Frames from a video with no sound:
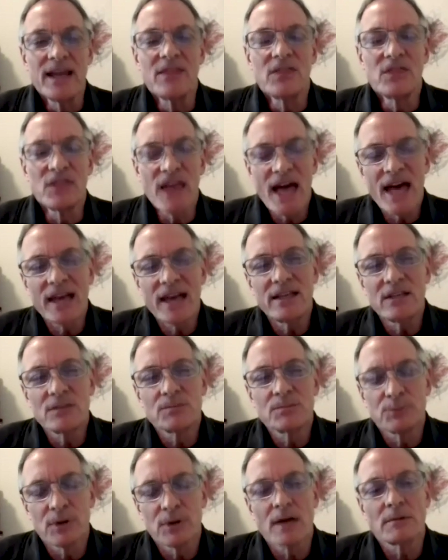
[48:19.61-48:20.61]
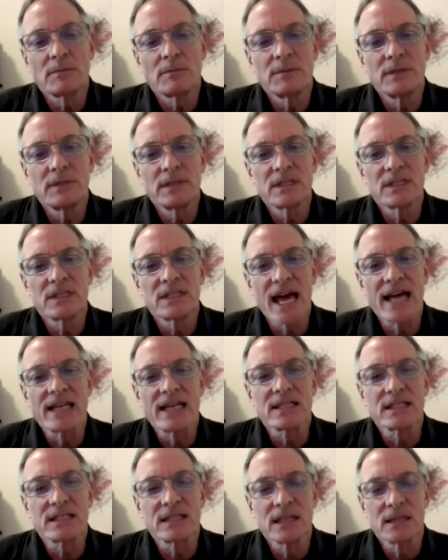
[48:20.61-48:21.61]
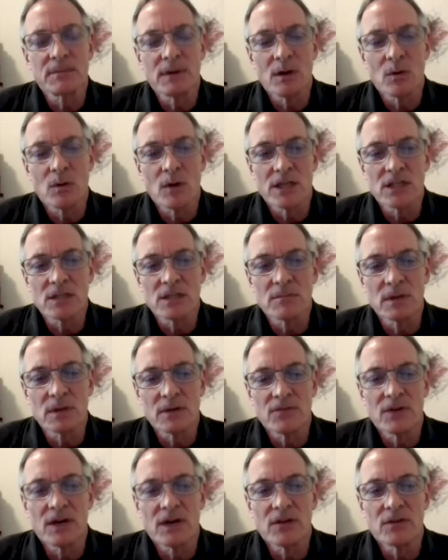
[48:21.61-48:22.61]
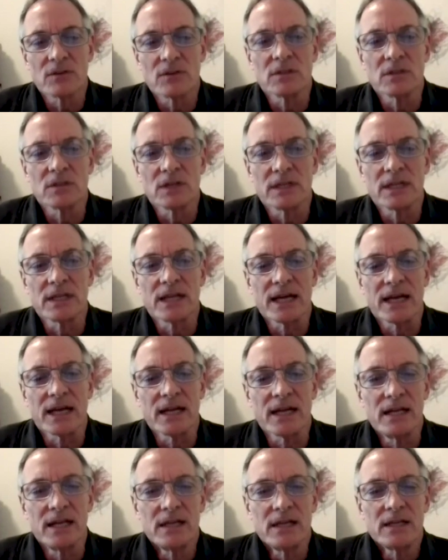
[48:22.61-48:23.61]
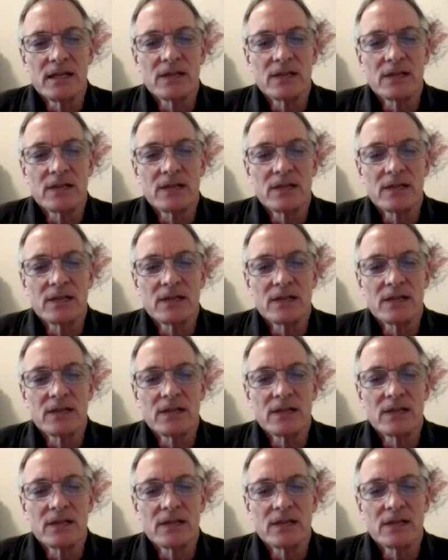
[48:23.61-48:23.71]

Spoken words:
And that is probably the saddest thing about watching my father-in-law die,